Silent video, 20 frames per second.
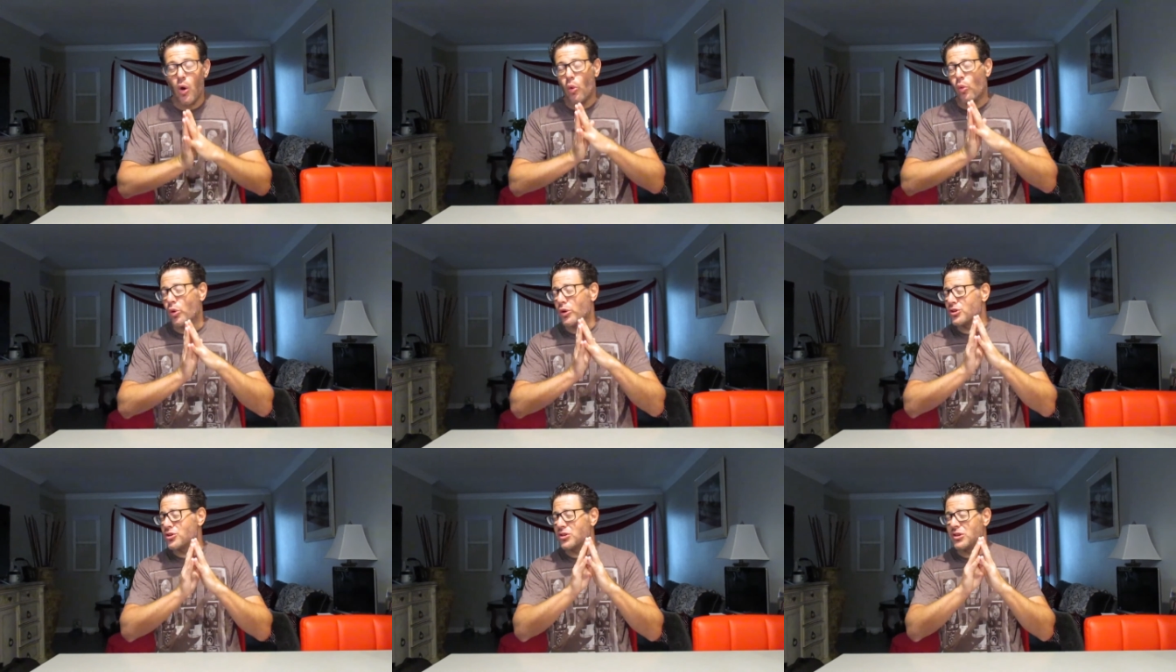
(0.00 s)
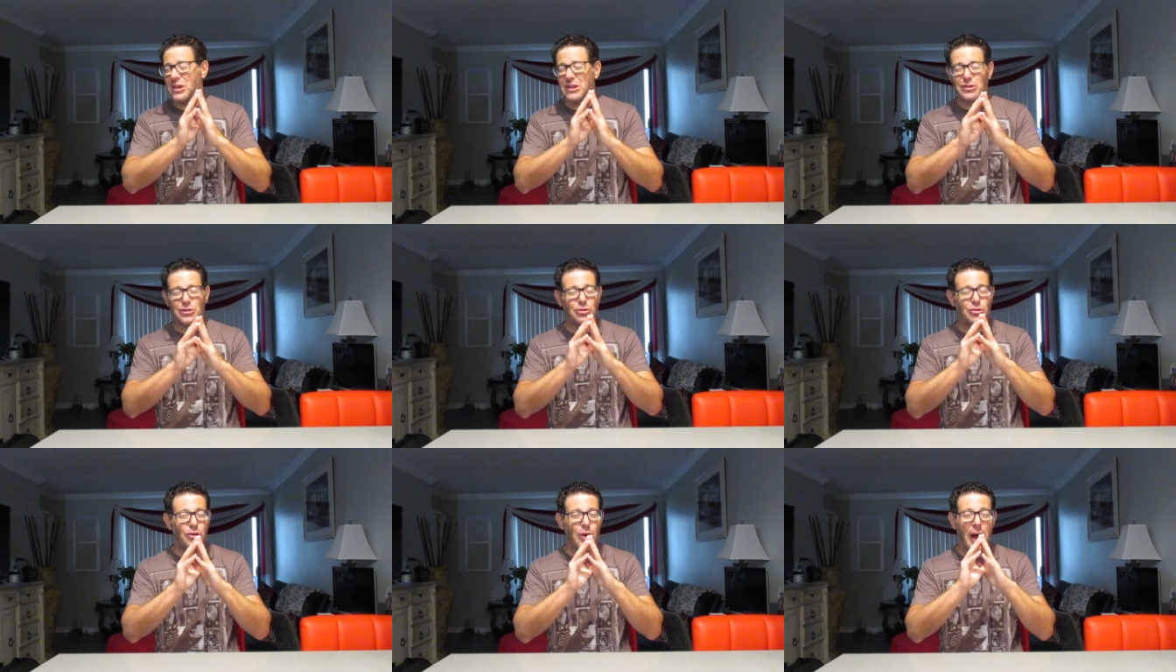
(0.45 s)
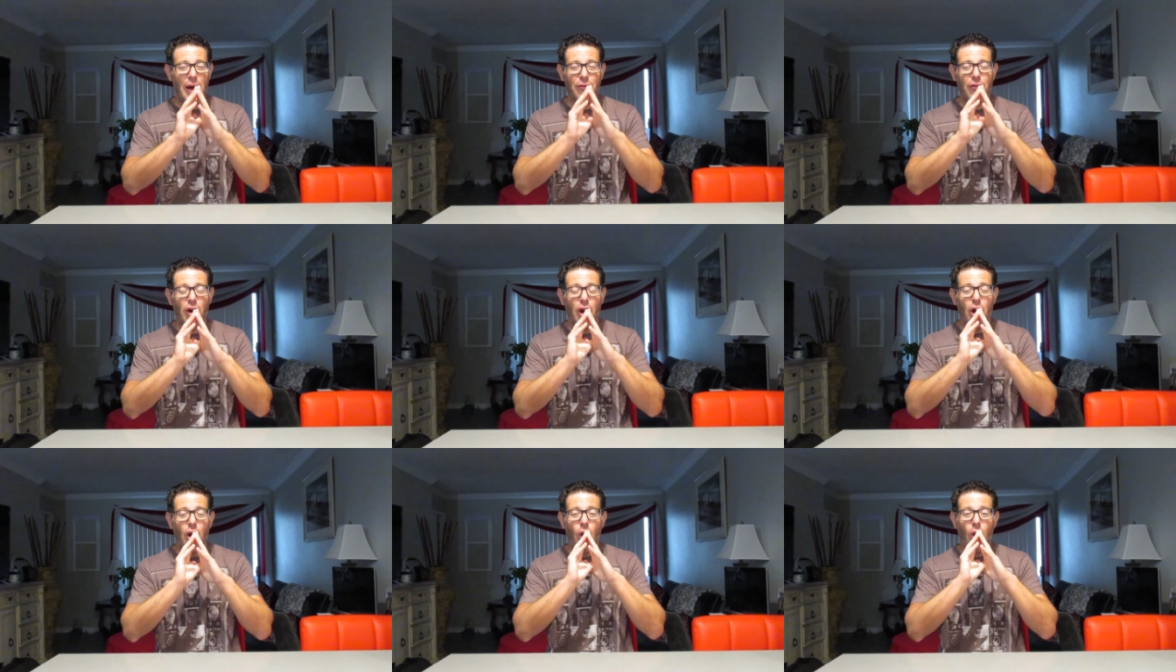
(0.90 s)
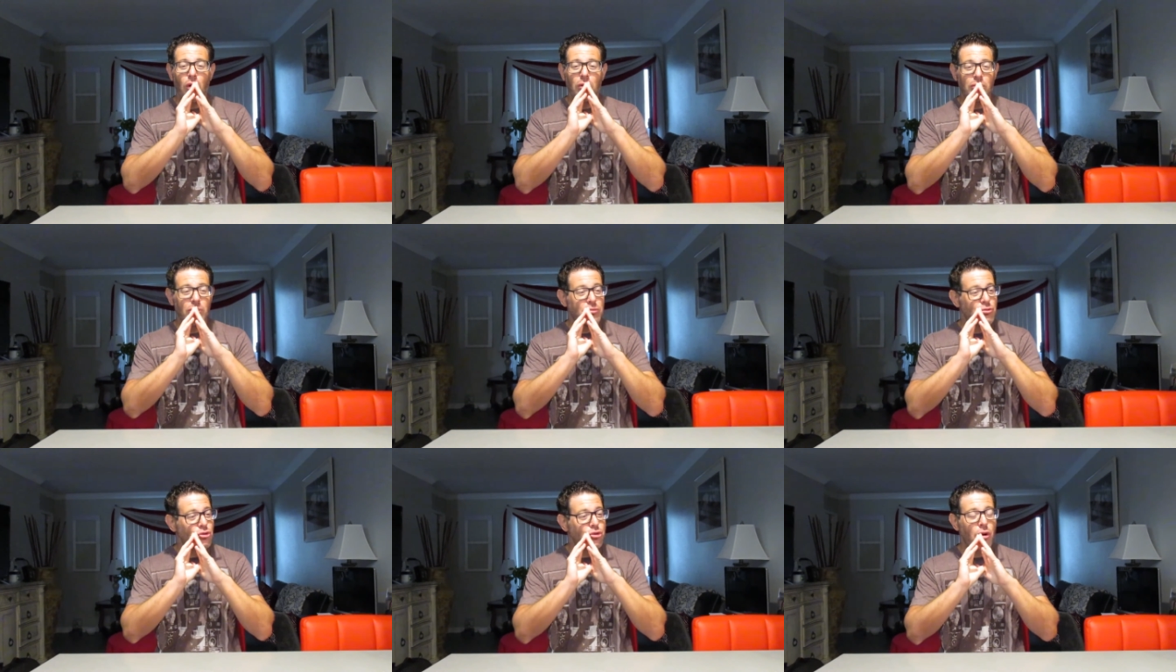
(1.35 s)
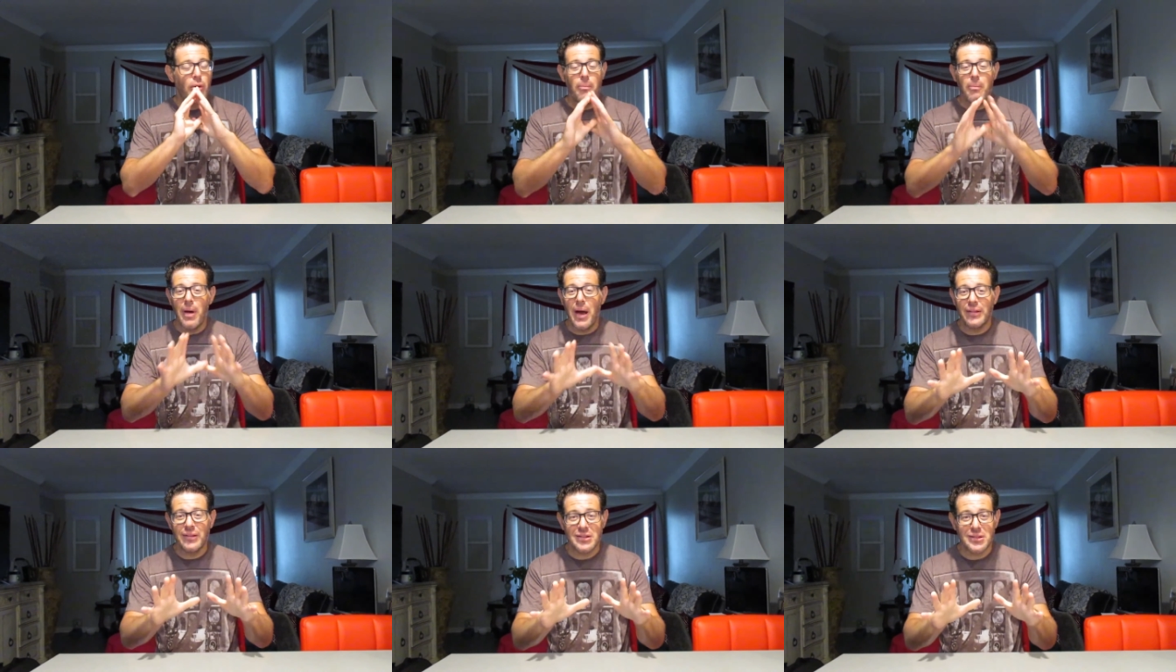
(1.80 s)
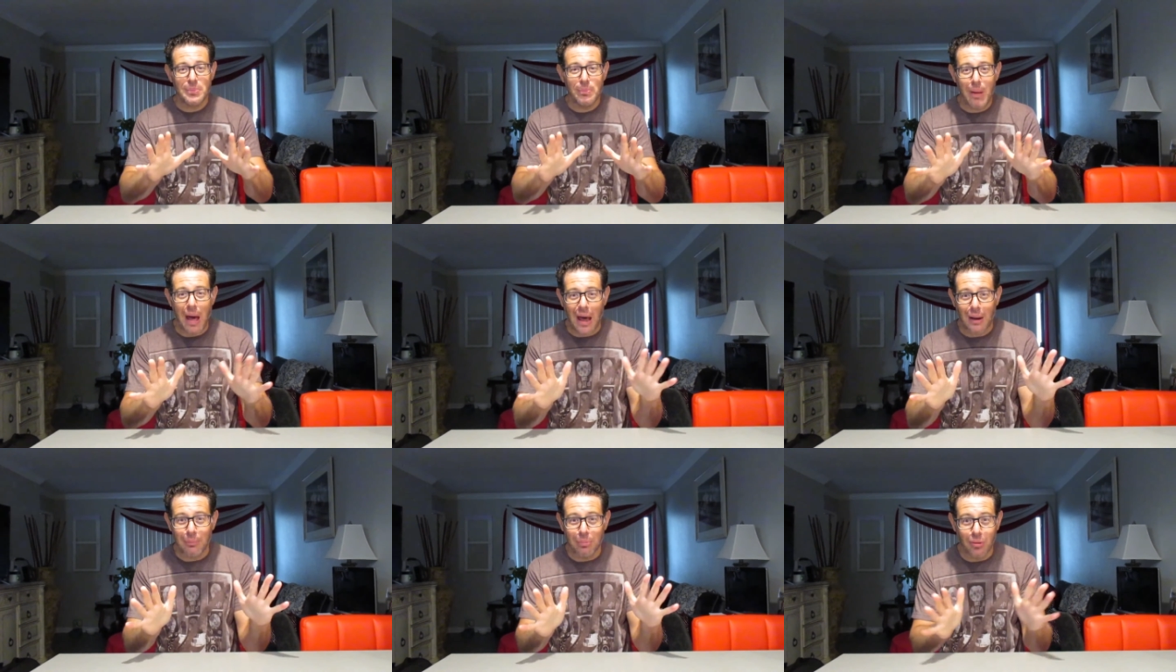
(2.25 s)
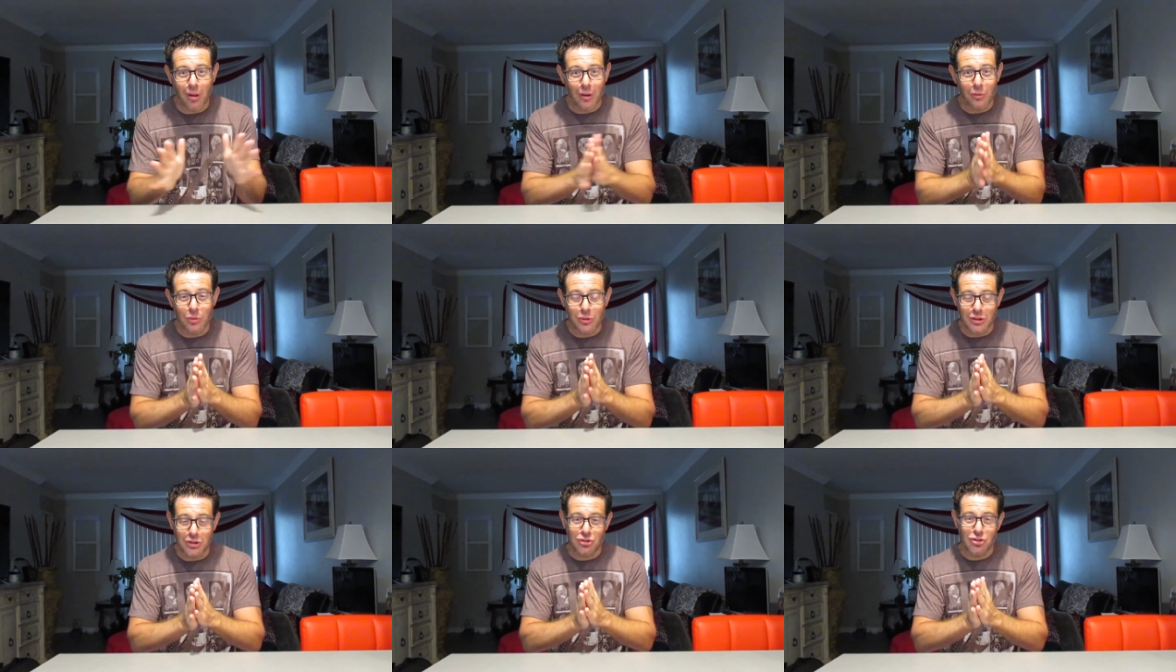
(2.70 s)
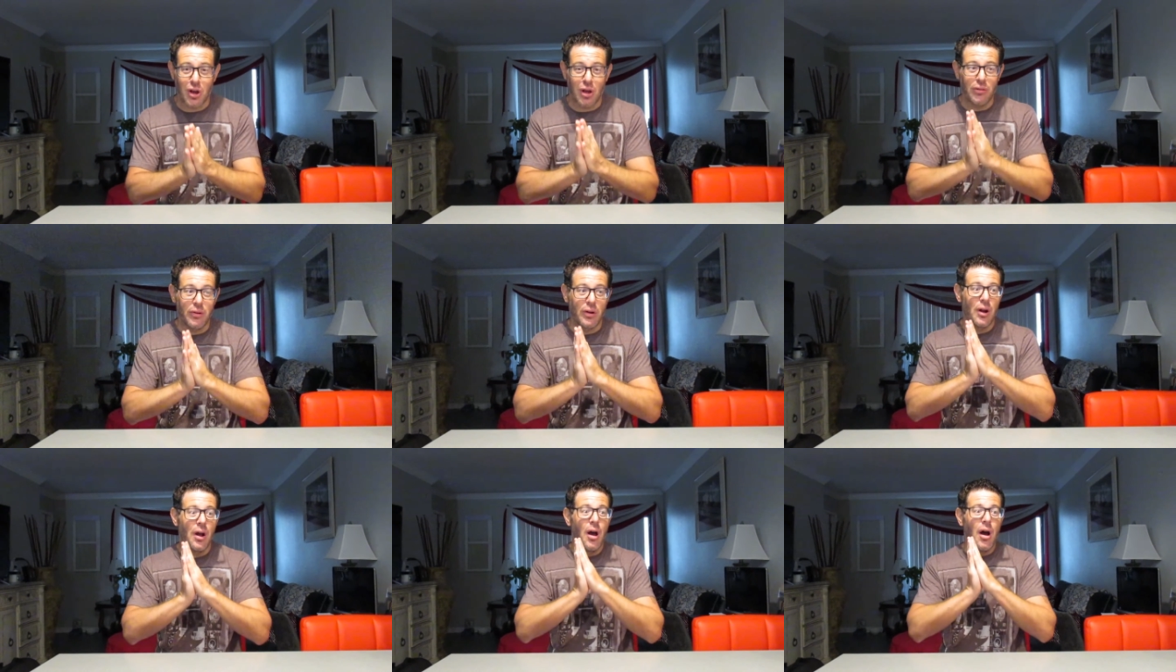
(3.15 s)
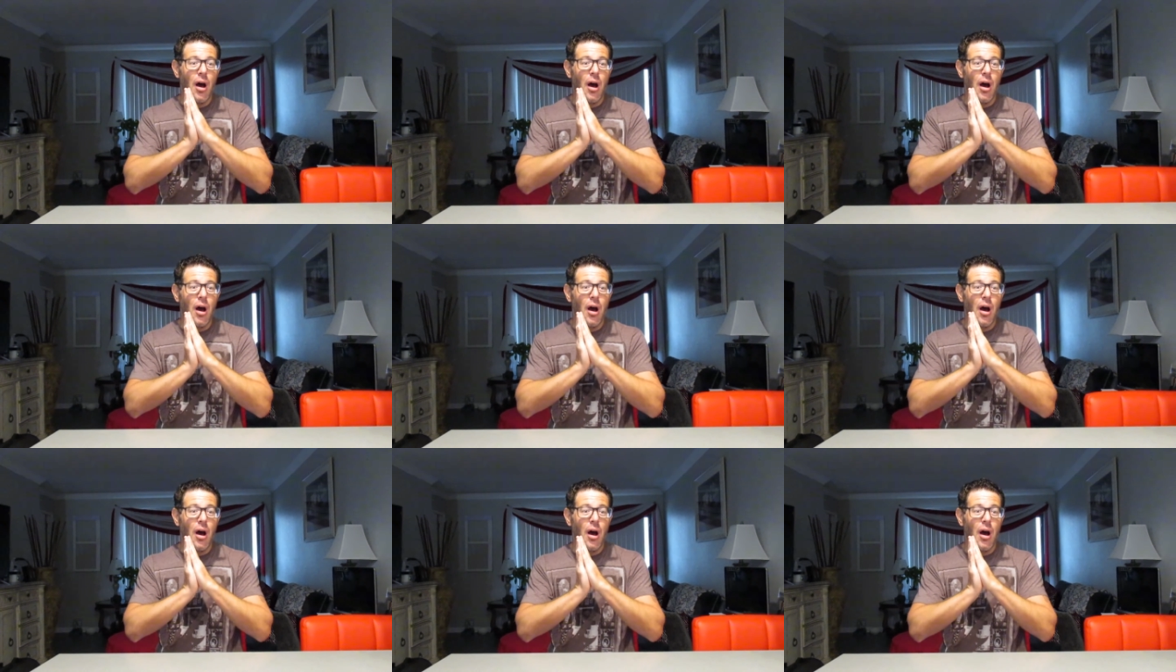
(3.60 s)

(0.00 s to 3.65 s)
which these two have tremendous bad blood with each other.